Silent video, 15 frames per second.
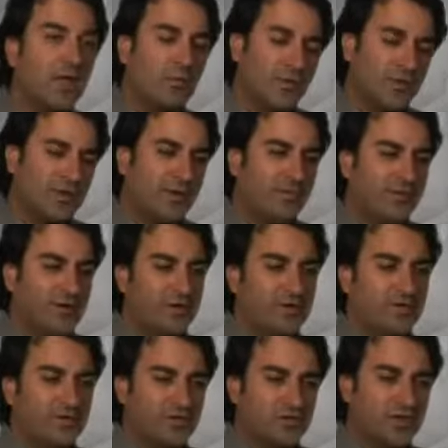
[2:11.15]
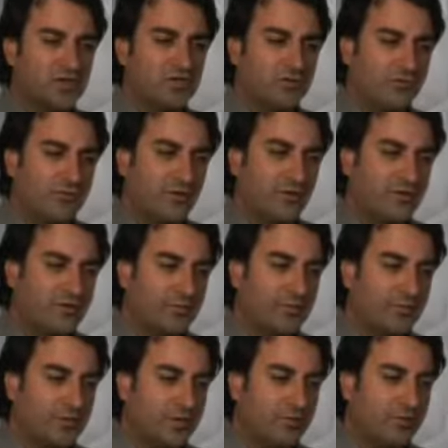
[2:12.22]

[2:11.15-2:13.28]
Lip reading: With airtime fairness, it's actually fairly simple to